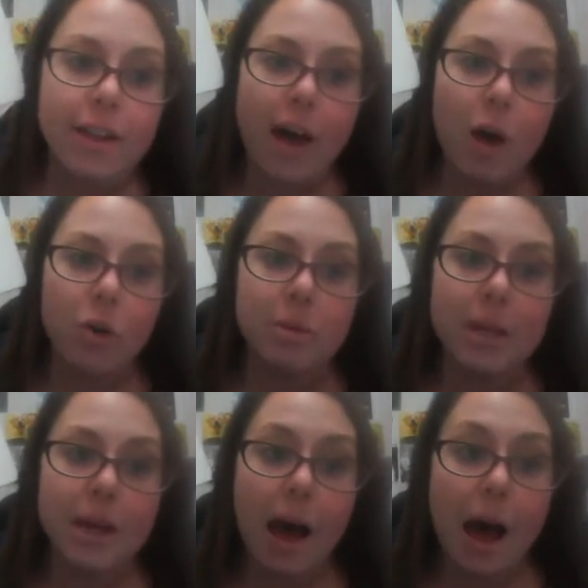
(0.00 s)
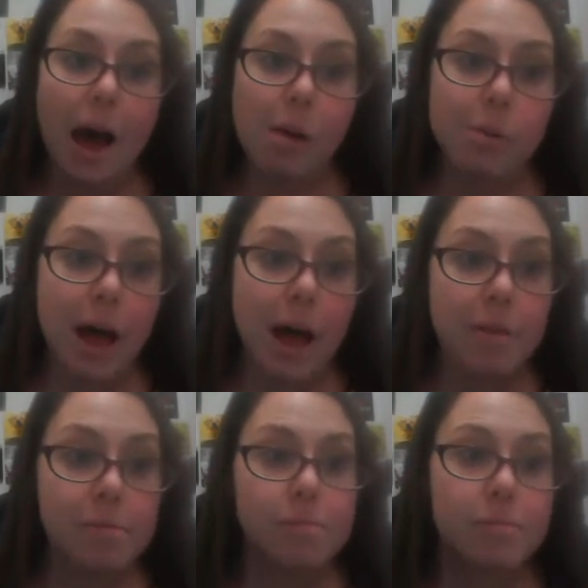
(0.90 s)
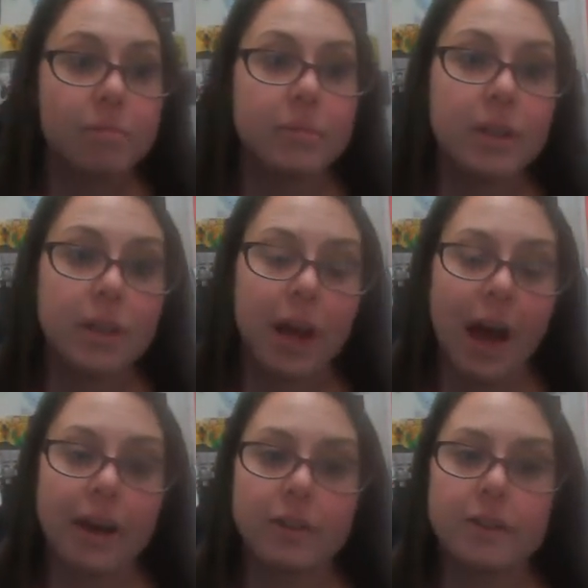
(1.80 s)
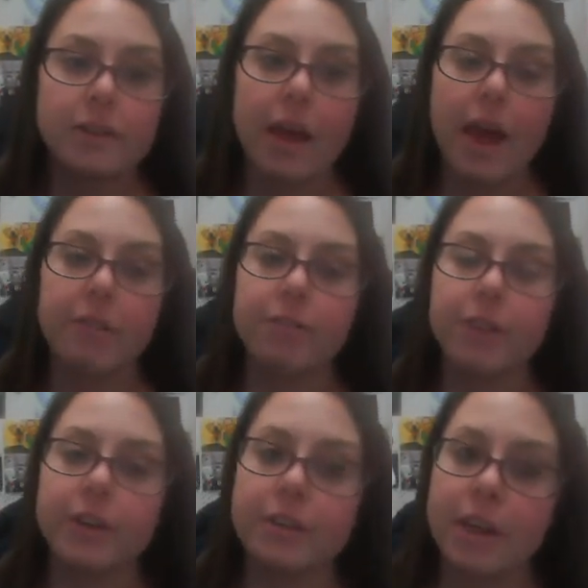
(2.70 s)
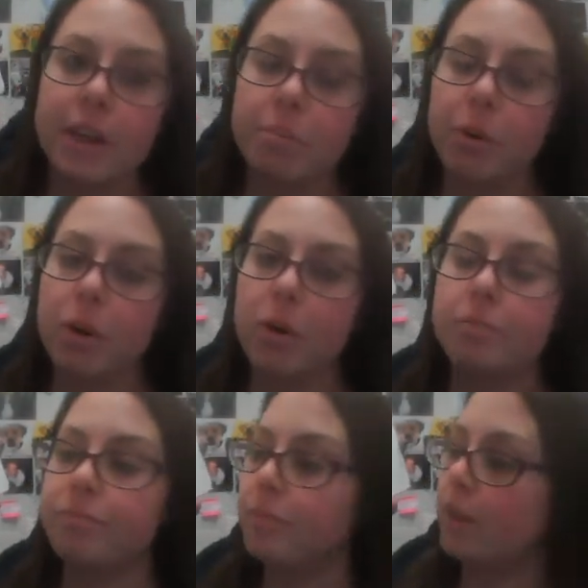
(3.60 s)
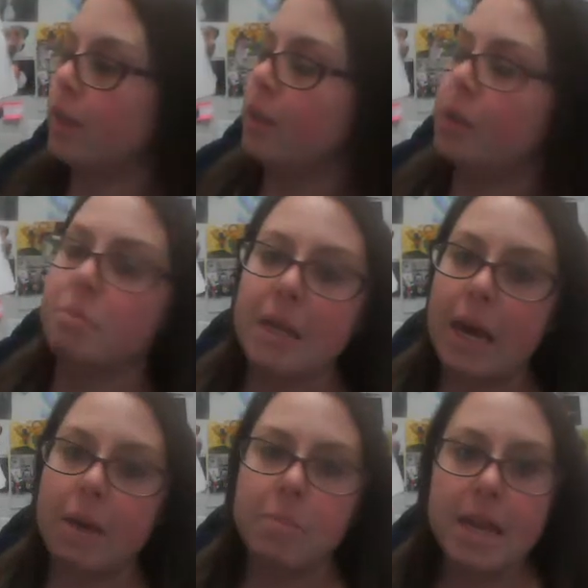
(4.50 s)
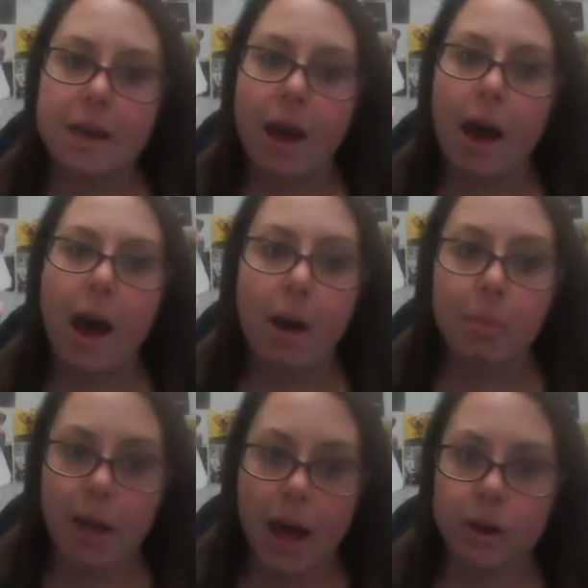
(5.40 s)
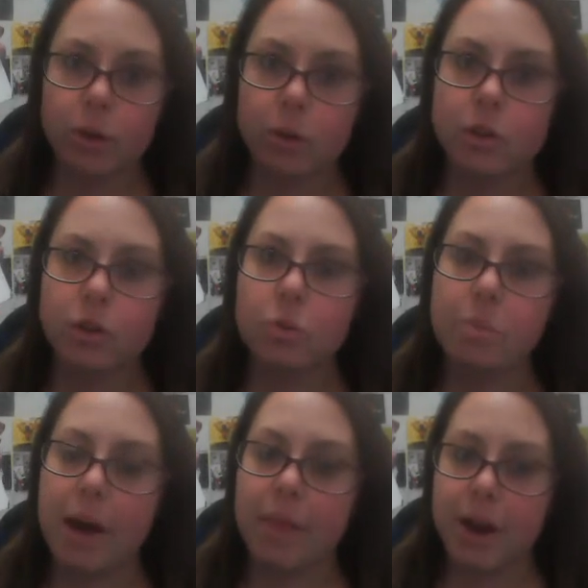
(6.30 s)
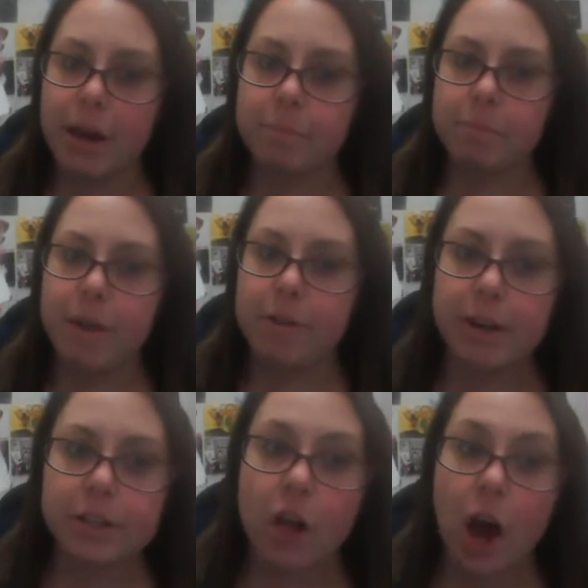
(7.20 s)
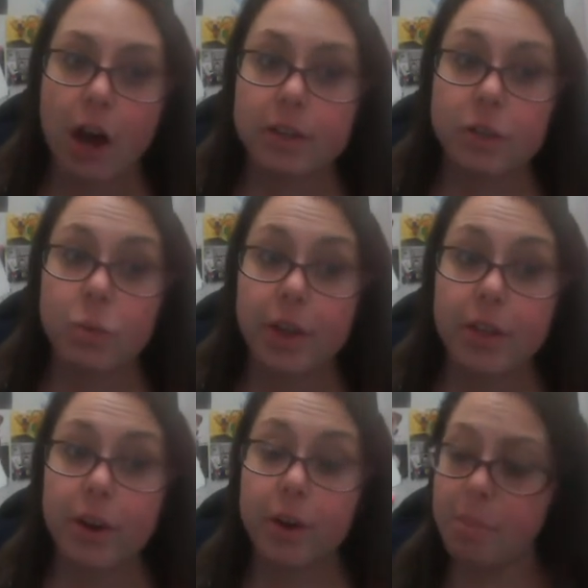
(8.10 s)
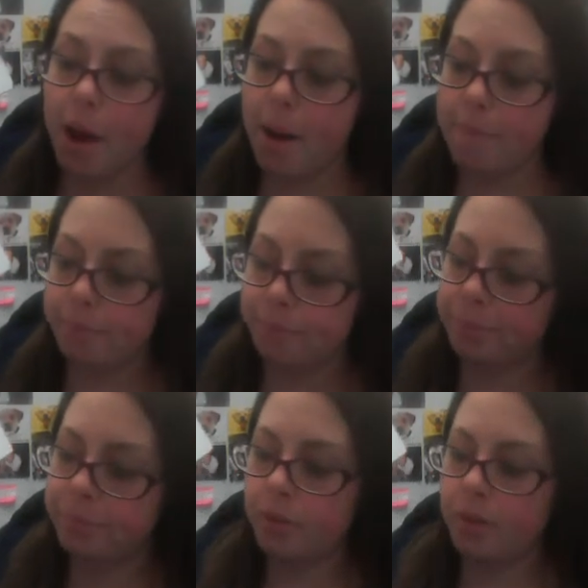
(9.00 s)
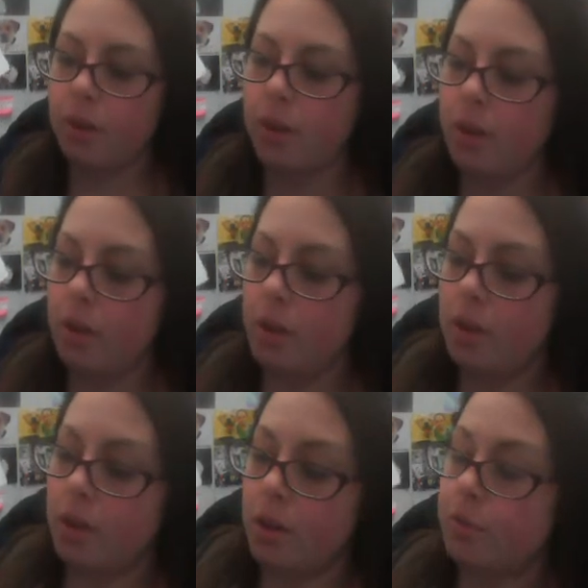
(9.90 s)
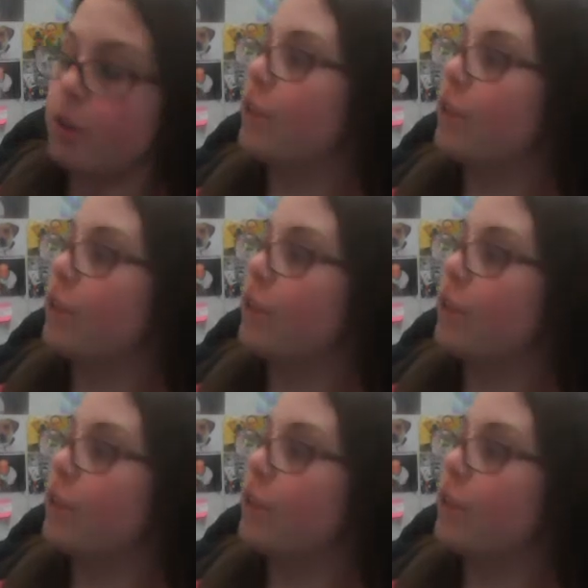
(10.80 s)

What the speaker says: that would be habla. I could say, for example, mi amiga habla con su madre. My friend talks with her mom. For